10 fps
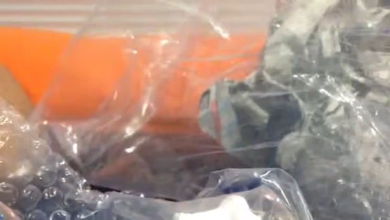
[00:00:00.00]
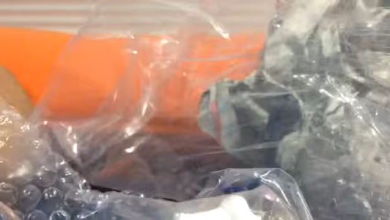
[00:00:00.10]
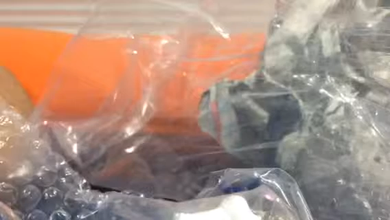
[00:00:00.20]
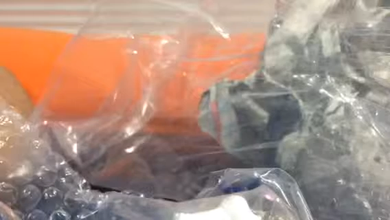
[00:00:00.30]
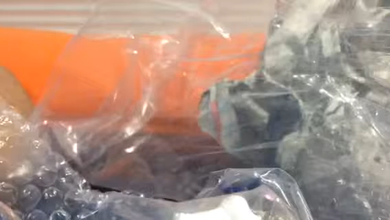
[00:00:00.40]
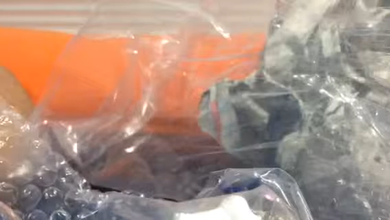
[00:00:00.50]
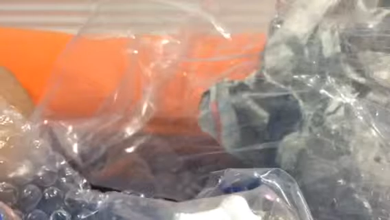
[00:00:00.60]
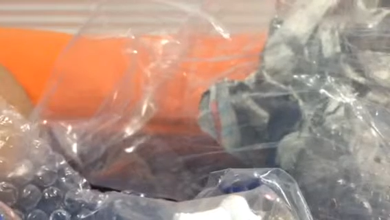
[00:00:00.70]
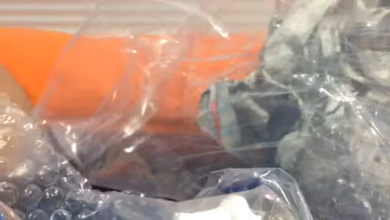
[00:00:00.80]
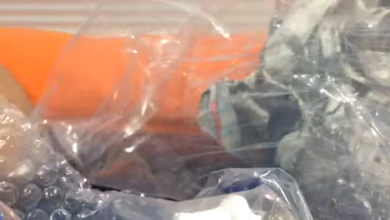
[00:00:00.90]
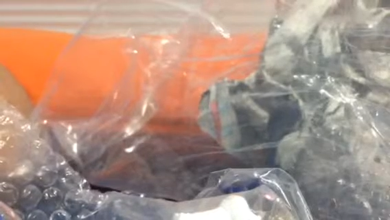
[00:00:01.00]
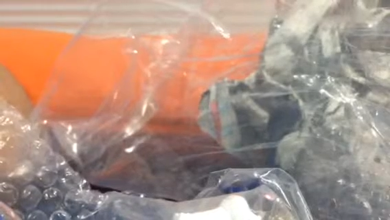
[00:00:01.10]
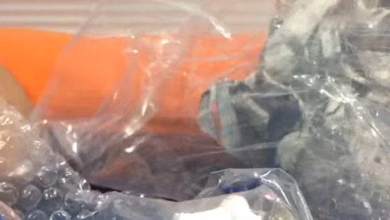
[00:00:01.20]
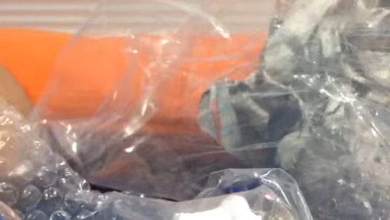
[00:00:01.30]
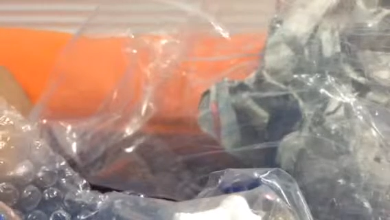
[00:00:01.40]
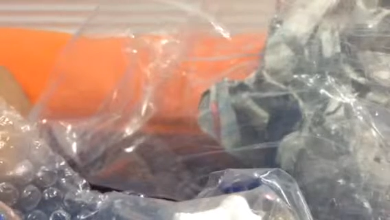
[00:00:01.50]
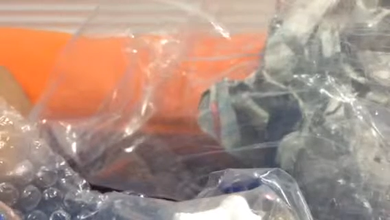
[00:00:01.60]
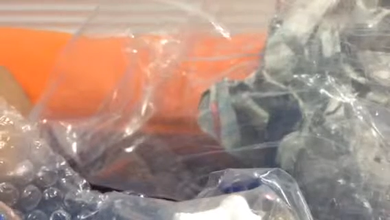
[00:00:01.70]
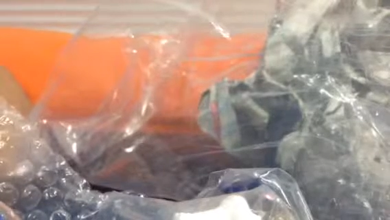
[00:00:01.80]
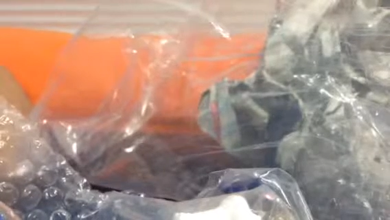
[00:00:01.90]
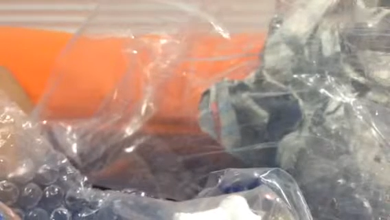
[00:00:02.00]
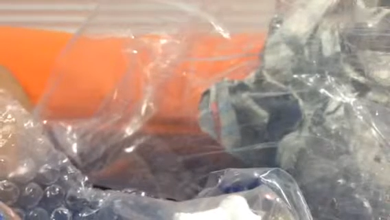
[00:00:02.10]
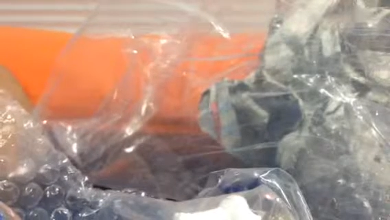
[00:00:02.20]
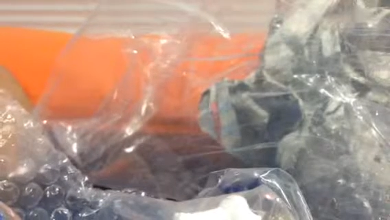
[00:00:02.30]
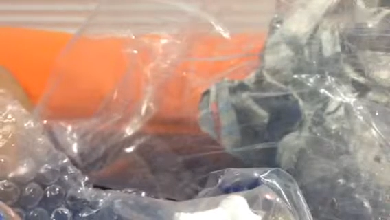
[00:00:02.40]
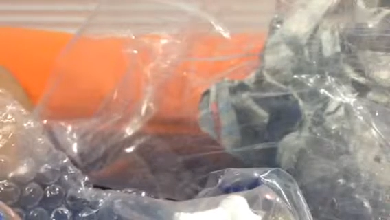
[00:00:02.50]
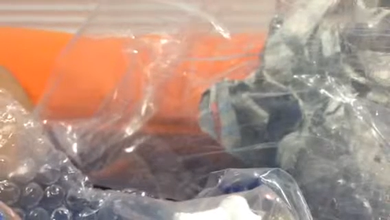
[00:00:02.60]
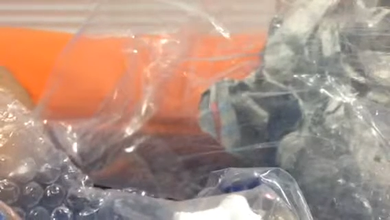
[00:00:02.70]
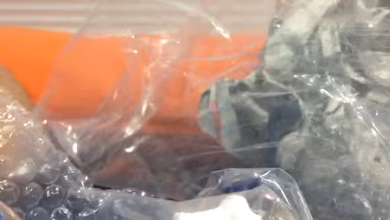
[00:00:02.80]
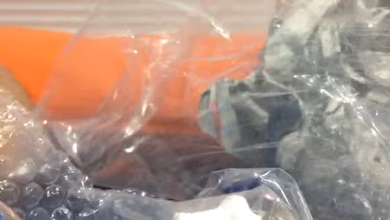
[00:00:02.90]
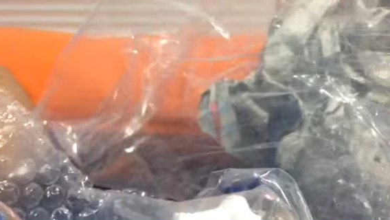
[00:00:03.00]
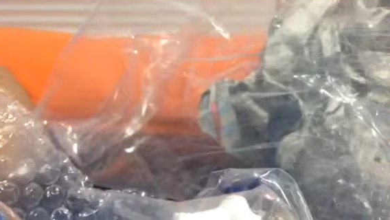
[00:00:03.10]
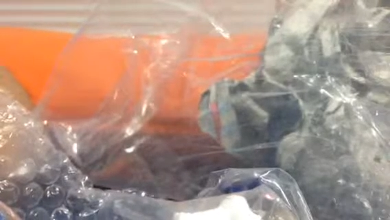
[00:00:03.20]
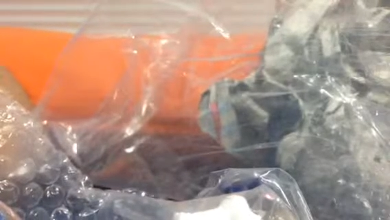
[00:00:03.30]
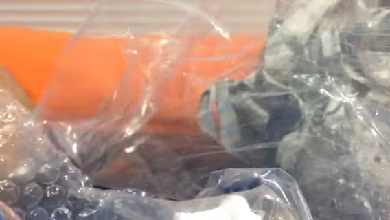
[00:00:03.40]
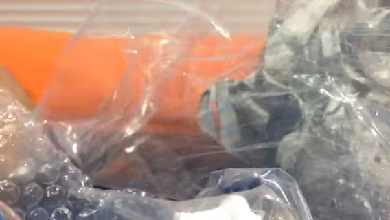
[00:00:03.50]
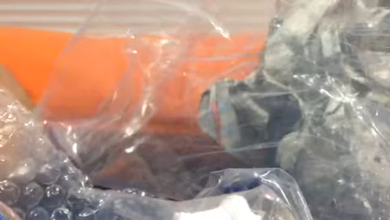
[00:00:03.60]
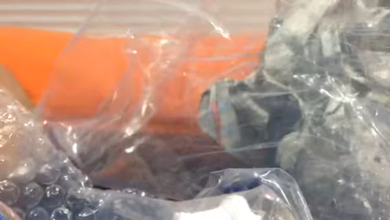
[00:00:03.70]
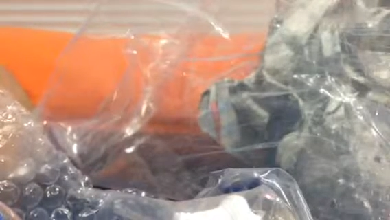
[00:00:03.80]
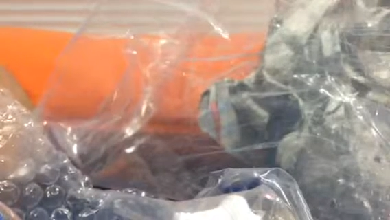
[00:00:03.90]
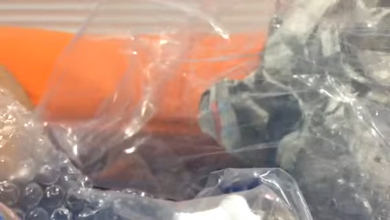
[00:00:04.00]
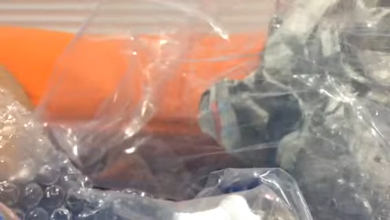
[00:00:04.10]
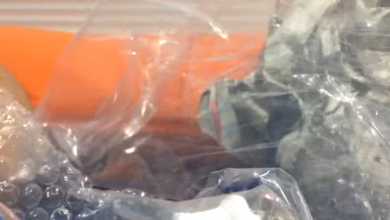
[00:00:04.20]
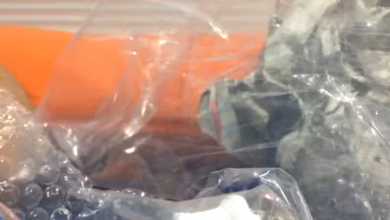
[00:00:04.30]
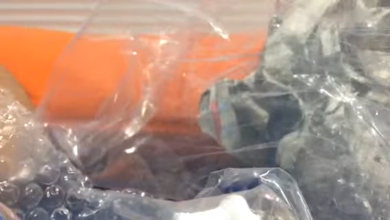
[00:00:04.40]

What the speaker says: No face is visible, so there are no lips to read.